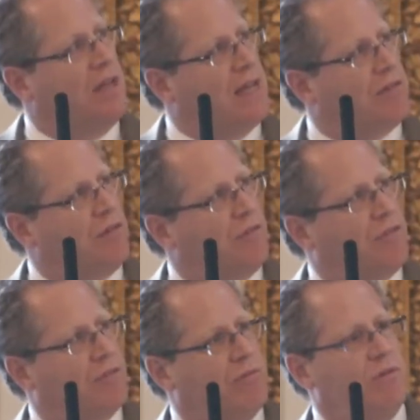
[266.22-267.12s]
And so
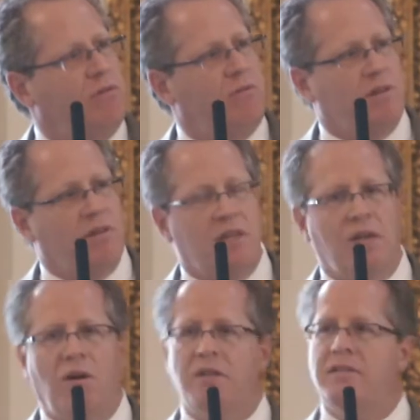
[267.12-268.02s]
through
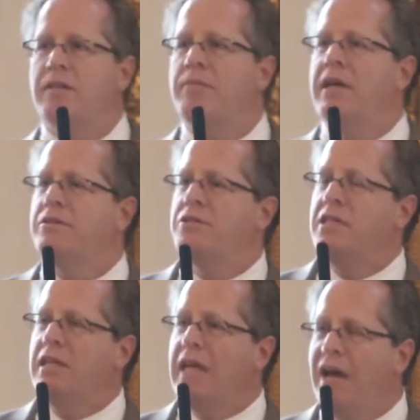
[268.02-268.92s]
the Altium
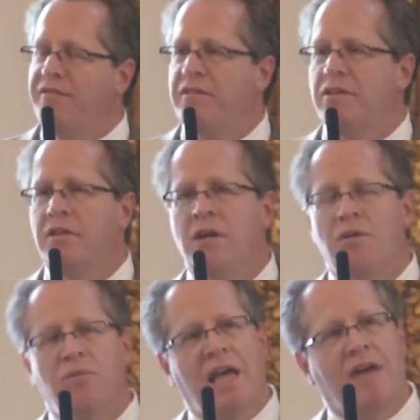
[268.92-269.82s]
Energy effort,
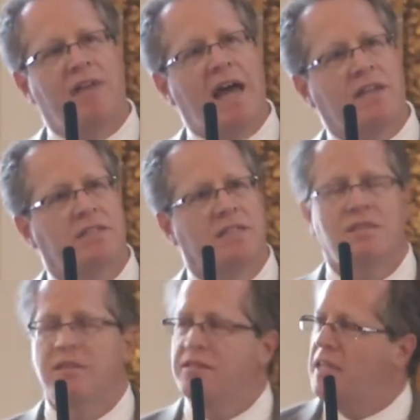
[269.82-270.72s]
we have access
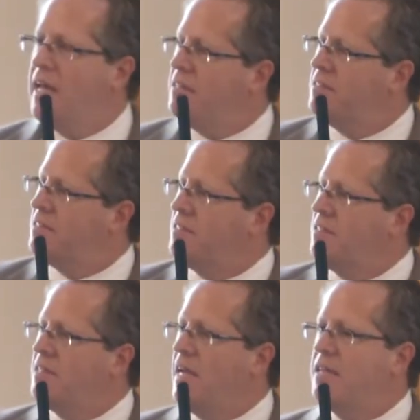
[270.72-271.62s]
to the scientists
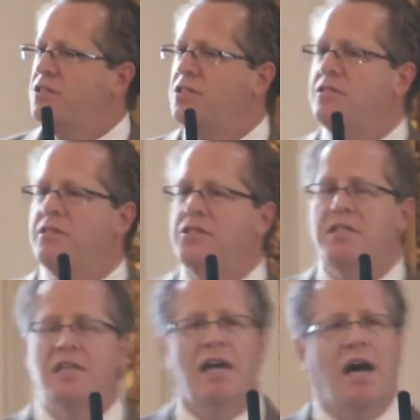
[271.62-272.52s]
and the technicians at
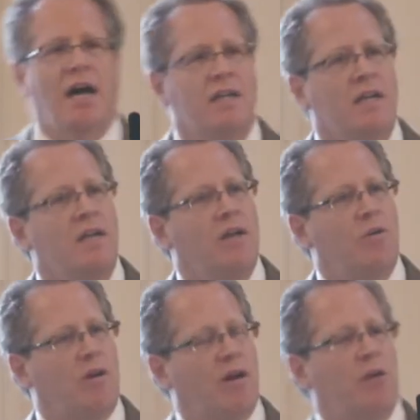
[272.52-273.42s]
GTI
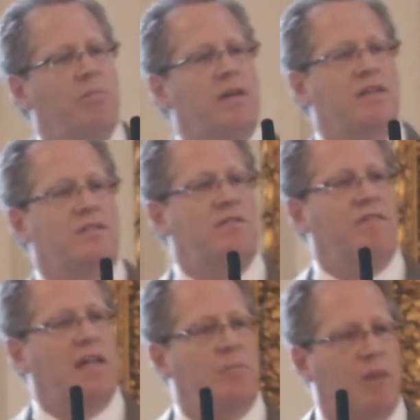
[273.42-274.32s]
who are helping us
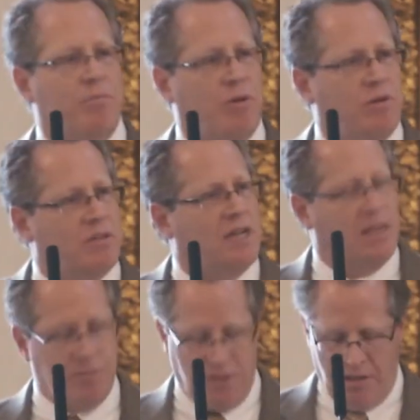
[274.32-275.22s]
develop our
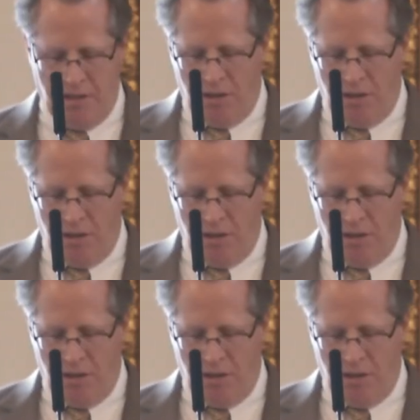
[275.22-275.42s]
prototypes.